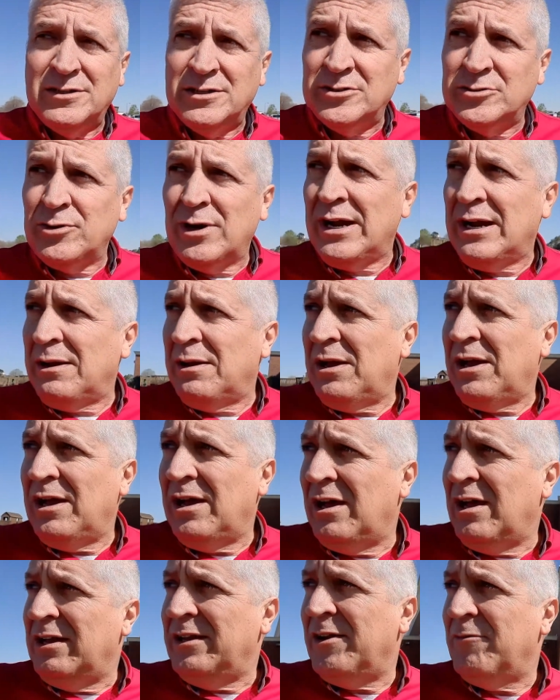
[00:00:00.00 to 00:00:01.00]
try
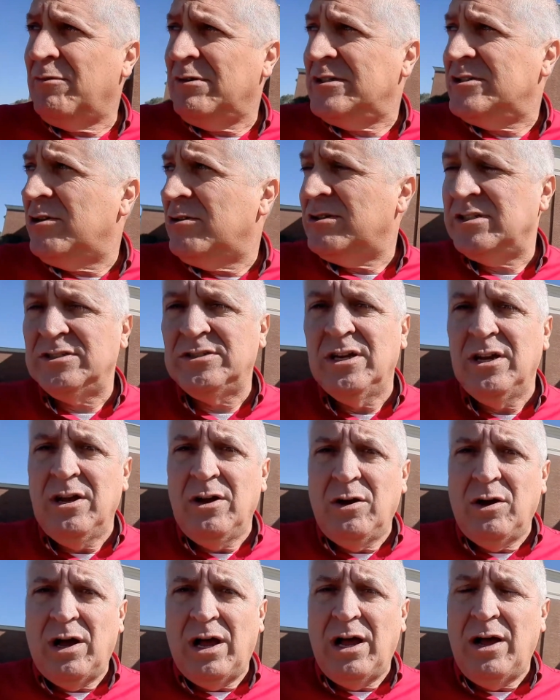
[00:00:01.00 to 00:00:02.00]
different churches.
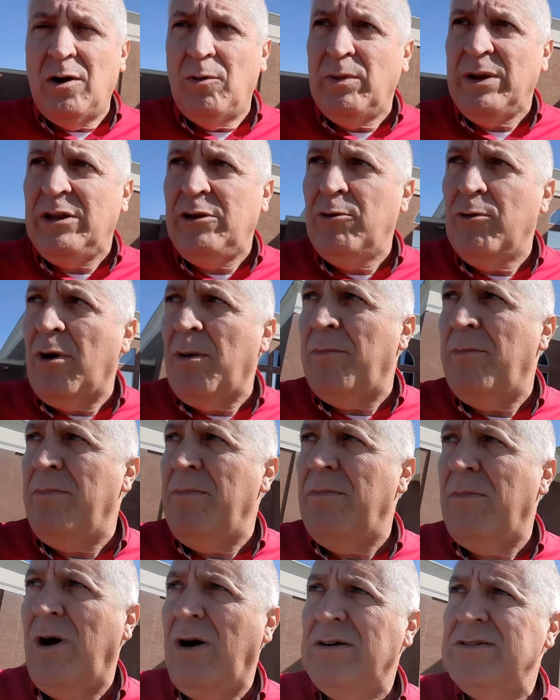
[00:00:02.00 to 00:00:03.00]
We
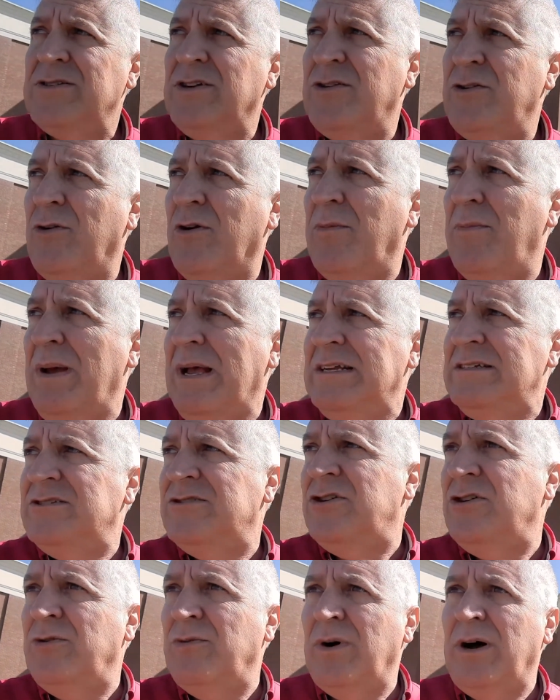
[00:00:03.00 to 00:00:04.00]
also do our
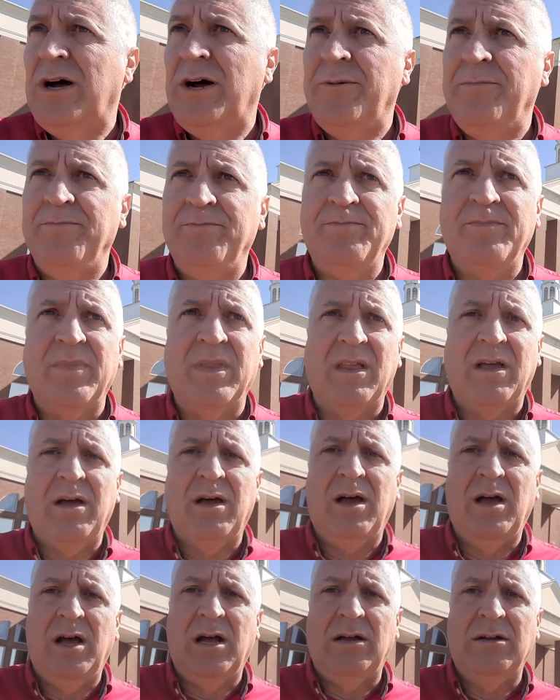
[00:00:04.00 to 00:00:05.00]
best to
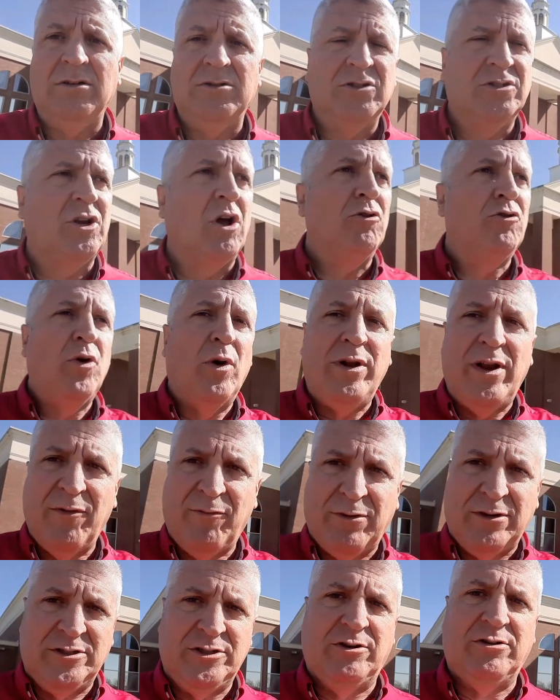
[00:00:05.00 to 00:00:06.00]
go to a
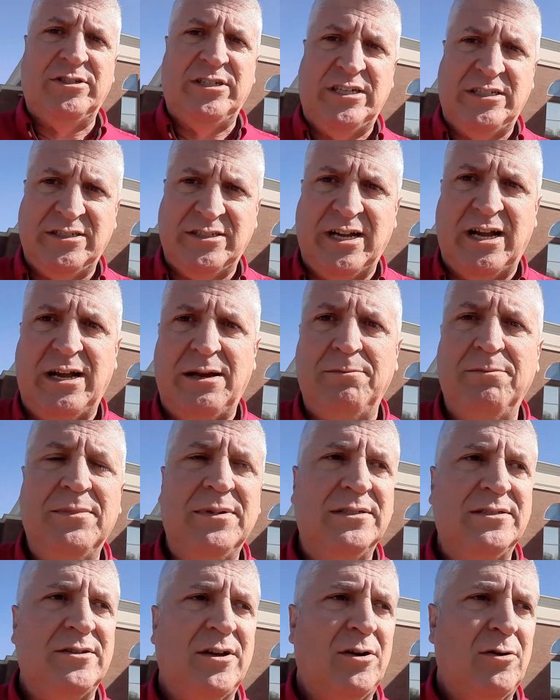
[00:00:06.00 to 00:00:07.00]
different church each time.
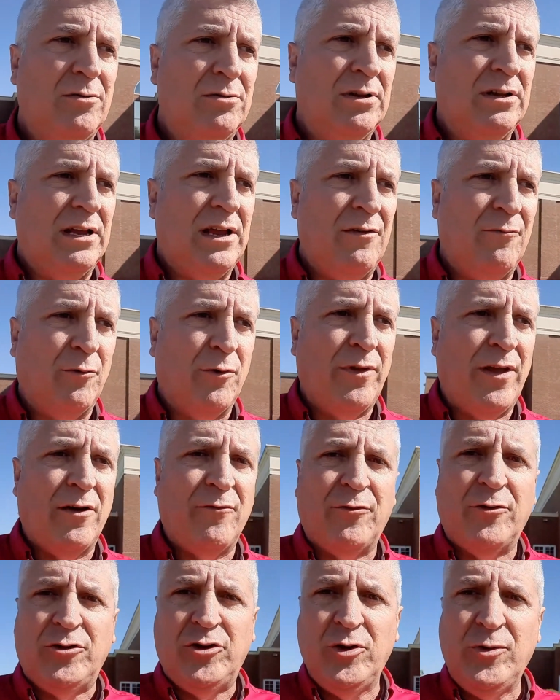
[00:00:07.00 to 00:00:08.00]
So if we're there
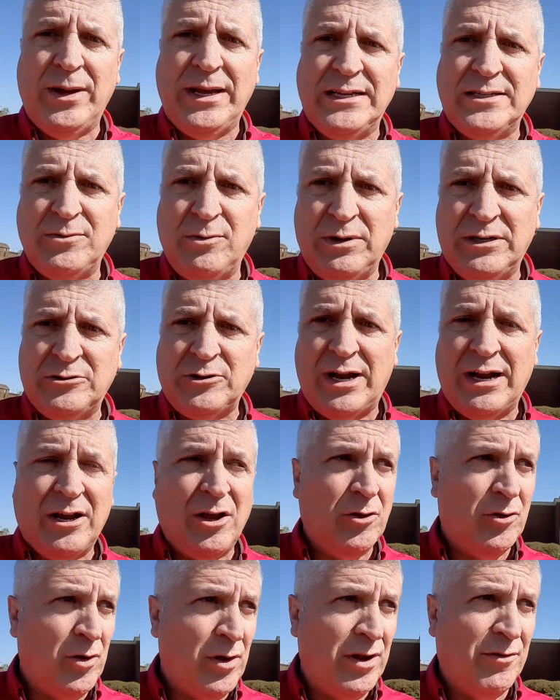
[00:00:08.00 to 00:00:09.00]
for 2 weeks, we try to
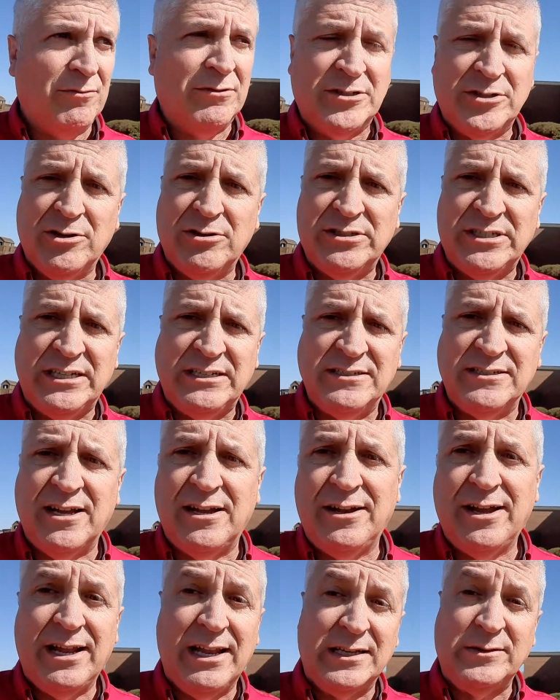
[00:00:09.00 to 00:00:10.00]
go to a different church each
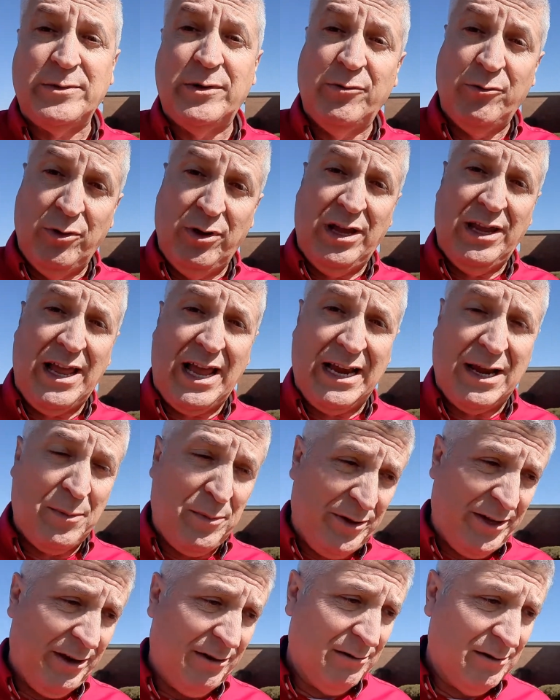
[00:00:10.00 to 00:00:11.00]
Sunday, unless we really like a
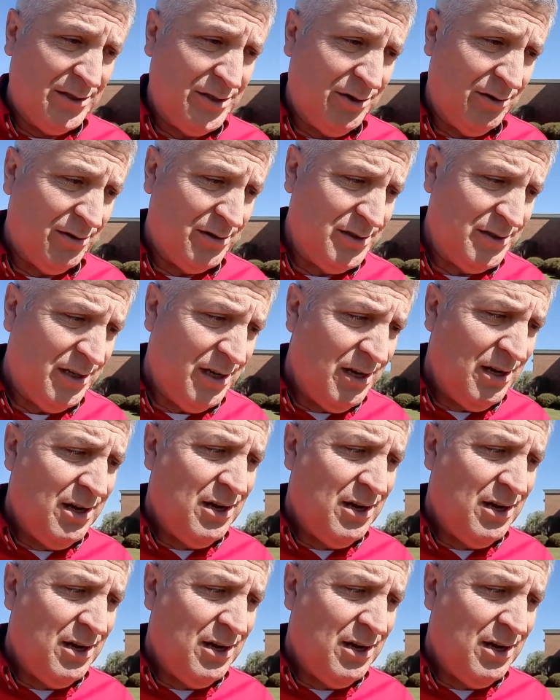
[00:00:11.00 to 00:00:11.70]
particular church,